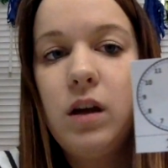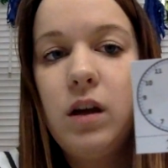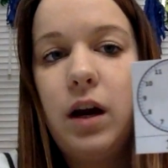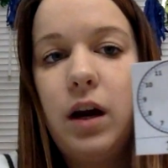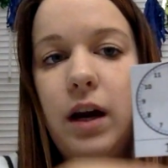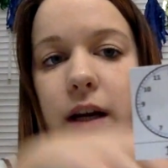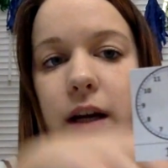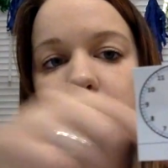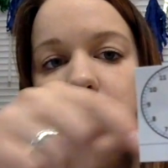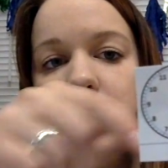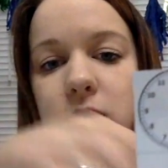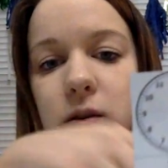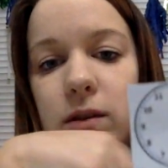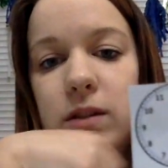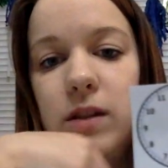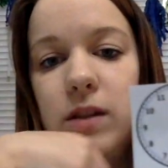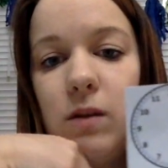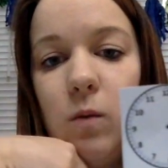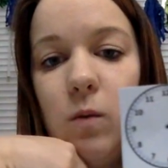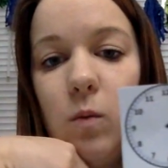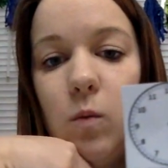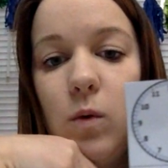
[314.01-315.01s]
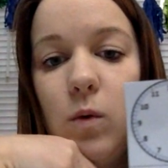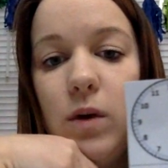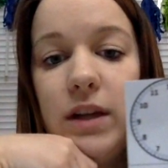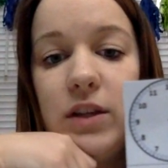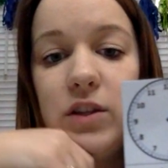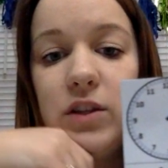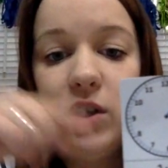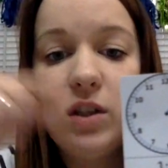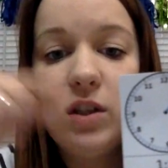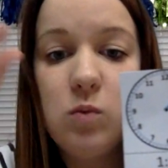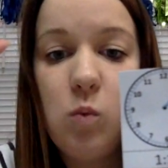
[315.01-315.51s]
All right, so
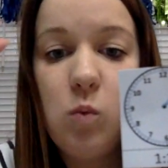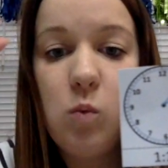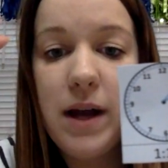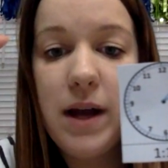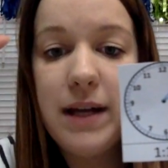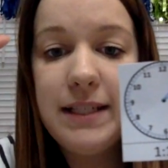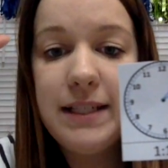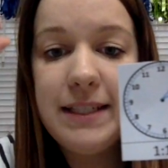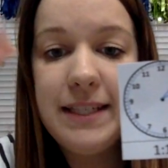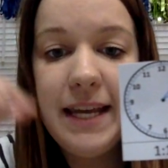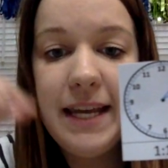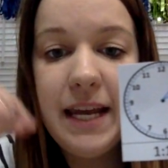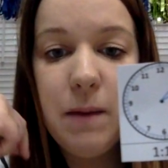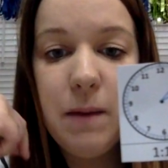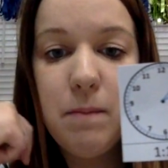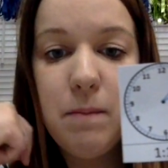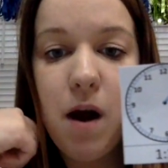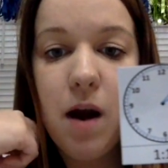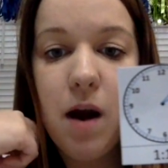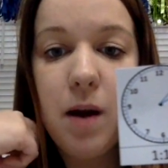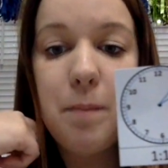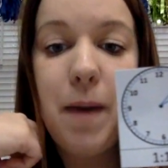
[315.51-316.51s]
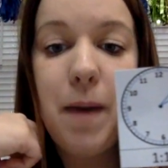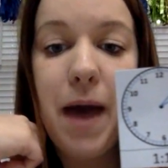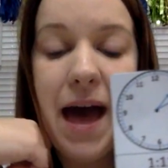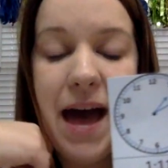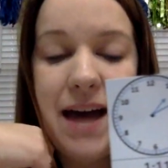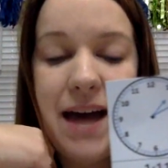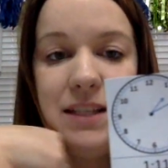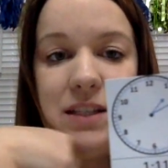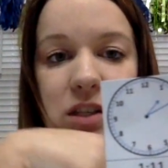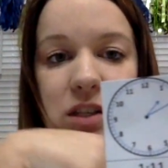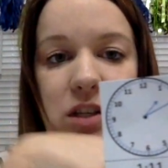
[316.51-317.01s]
it's just one tick mark
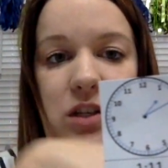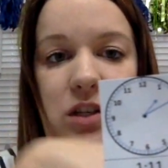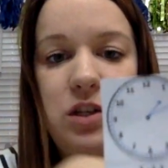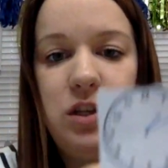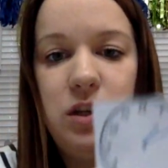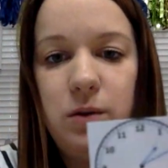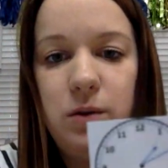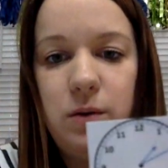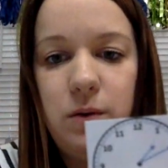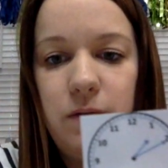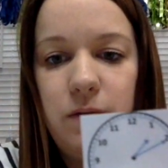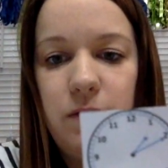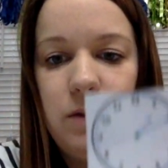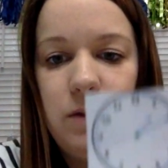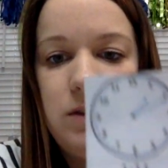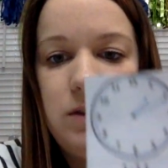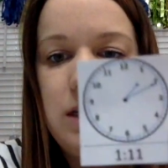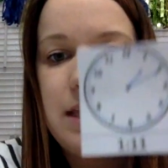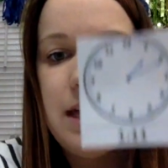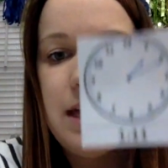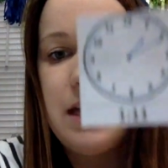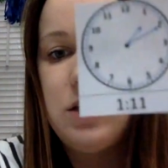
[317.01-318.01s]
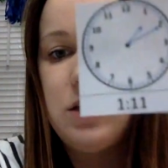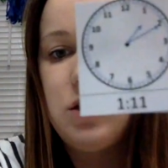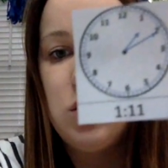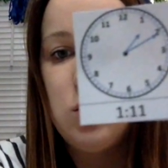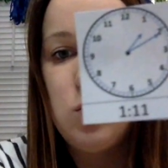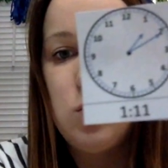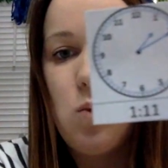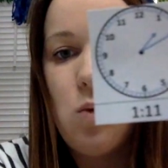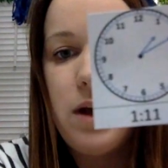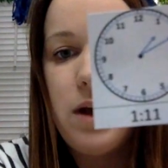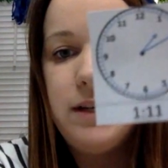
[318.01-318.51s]
past the 2. If you see that, it's just
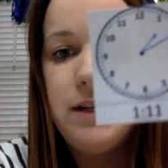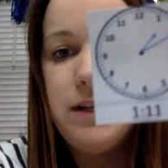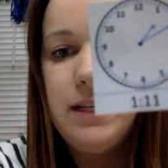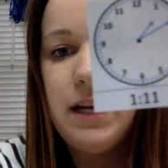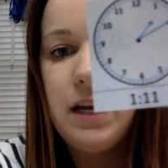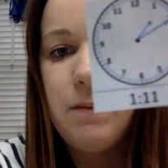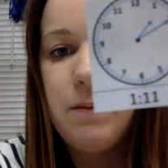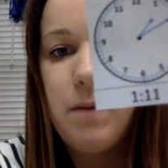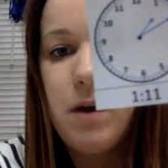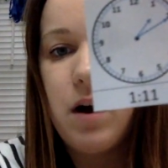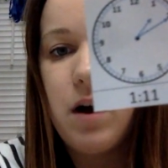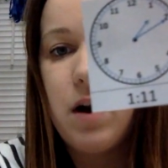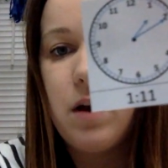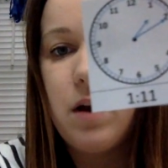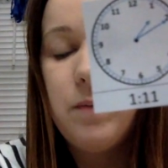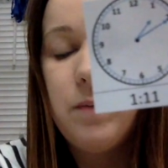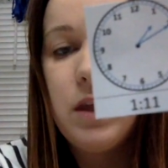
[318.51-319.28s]
one tick mark.